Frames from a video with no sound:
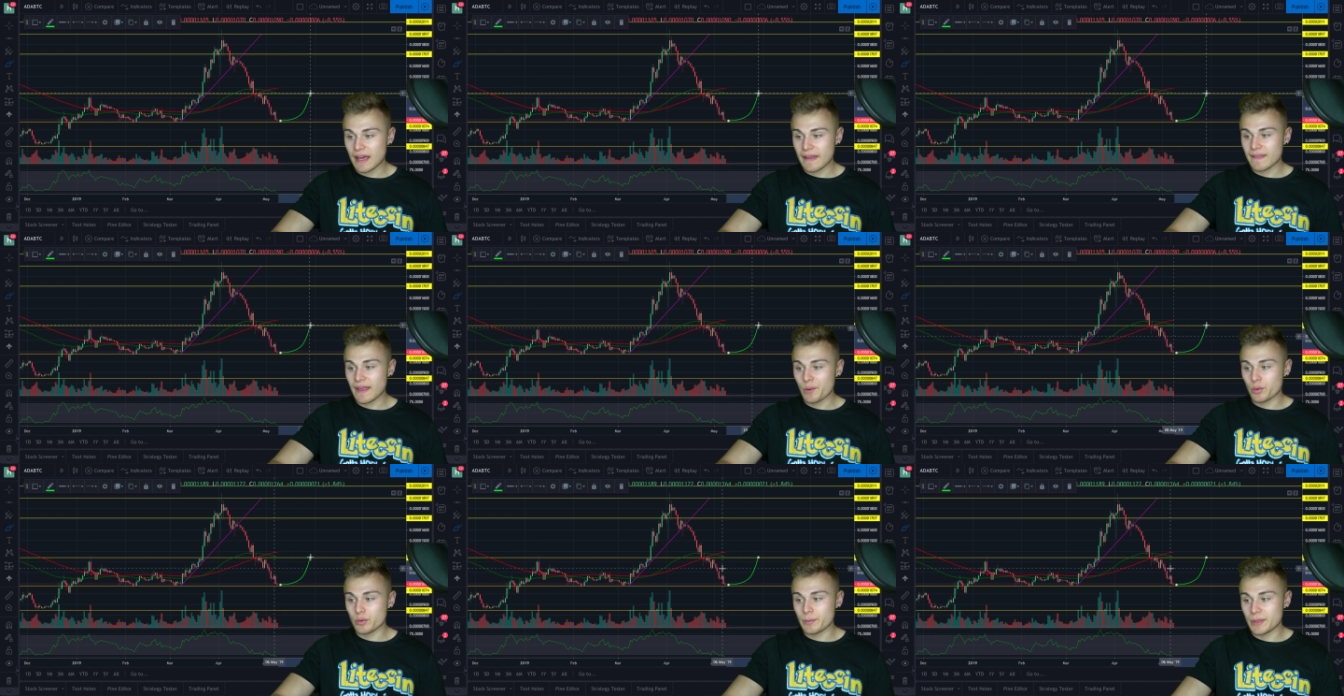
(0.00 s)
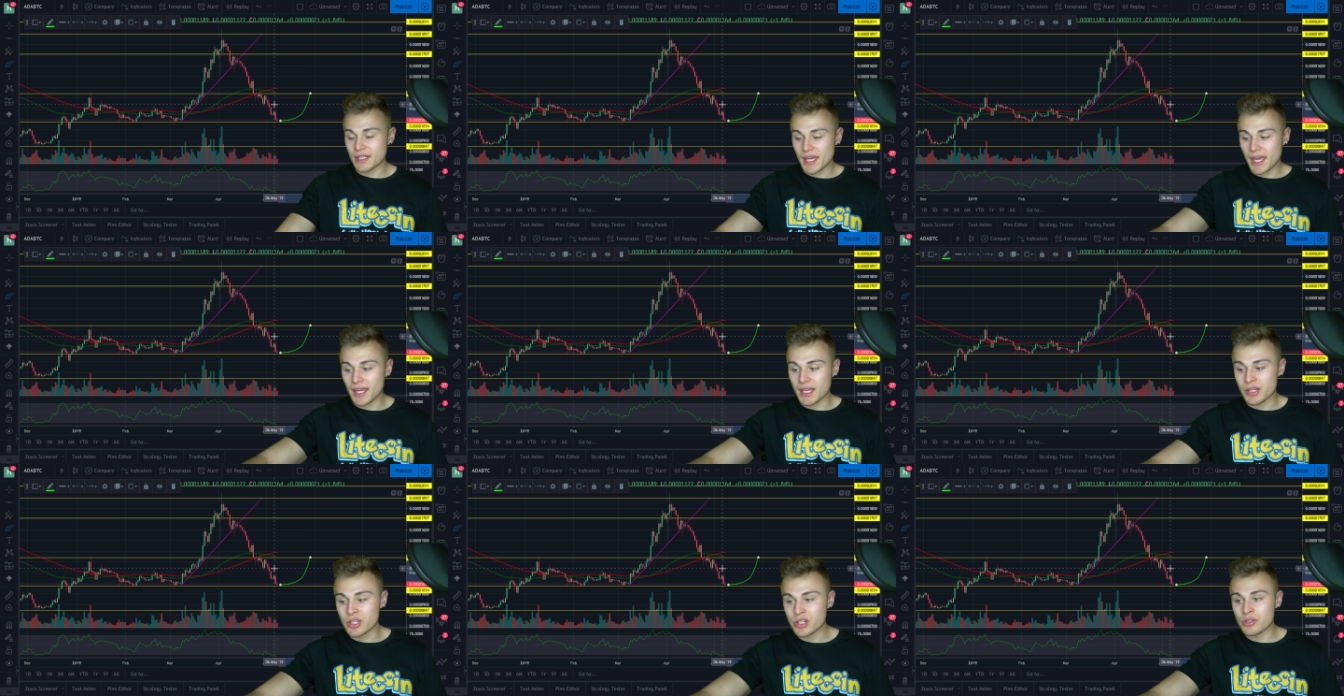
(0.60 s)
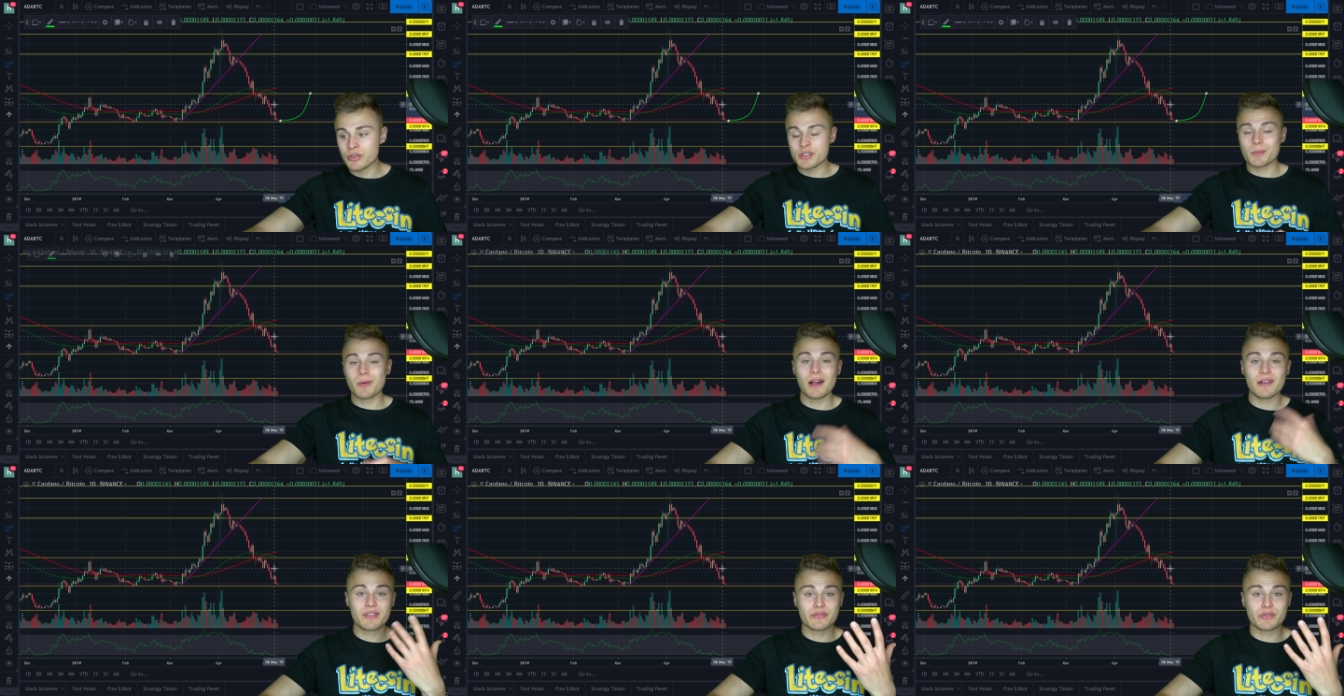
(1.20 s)
and that will be a huge
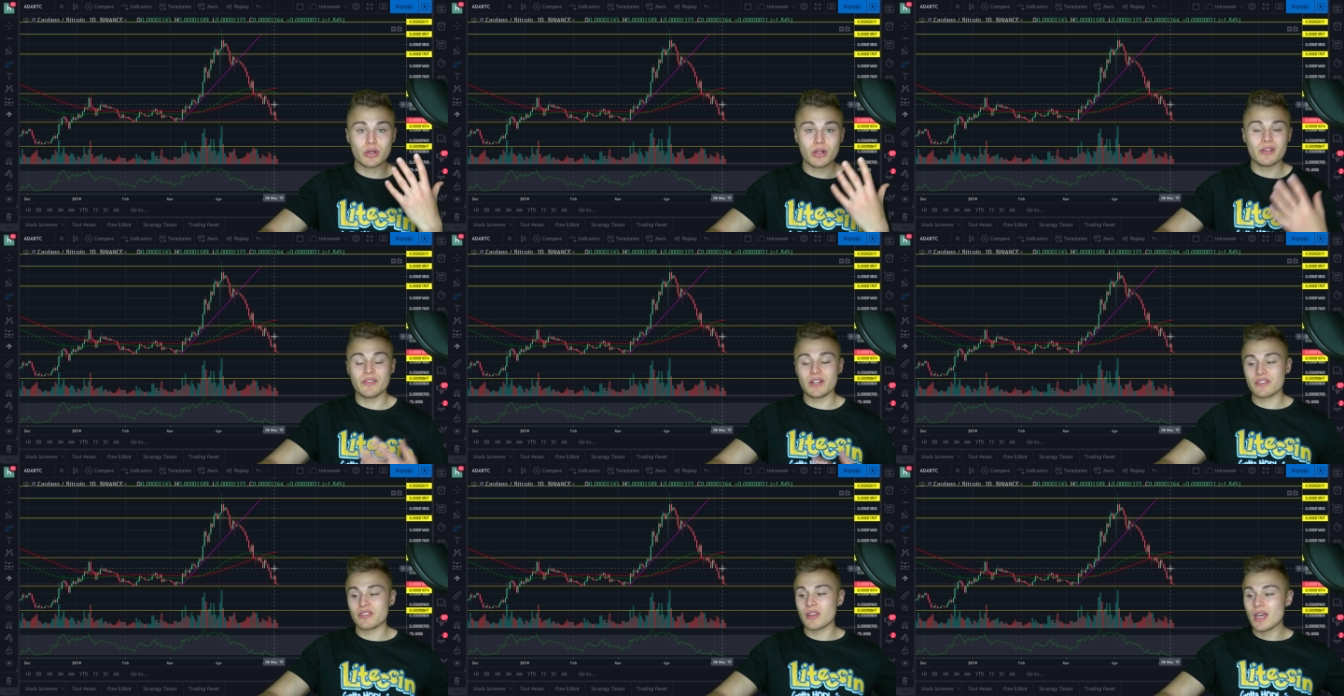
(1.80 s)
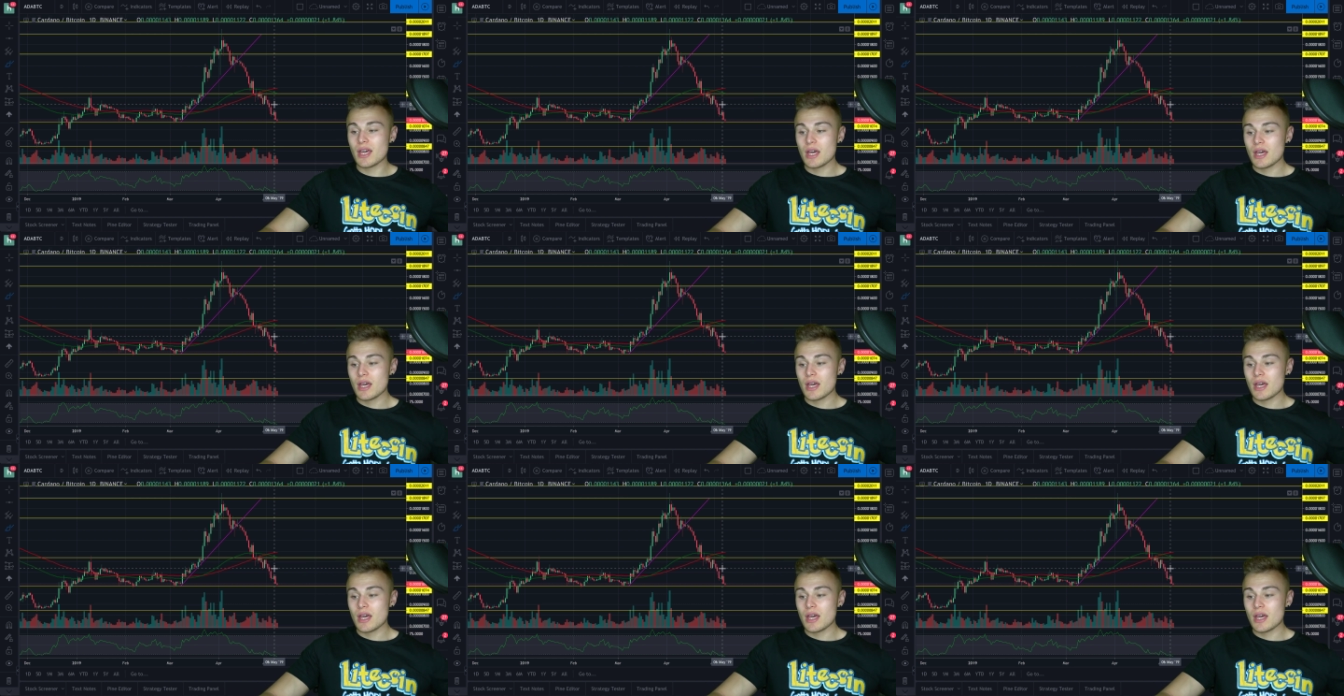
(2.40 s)
profit for all of us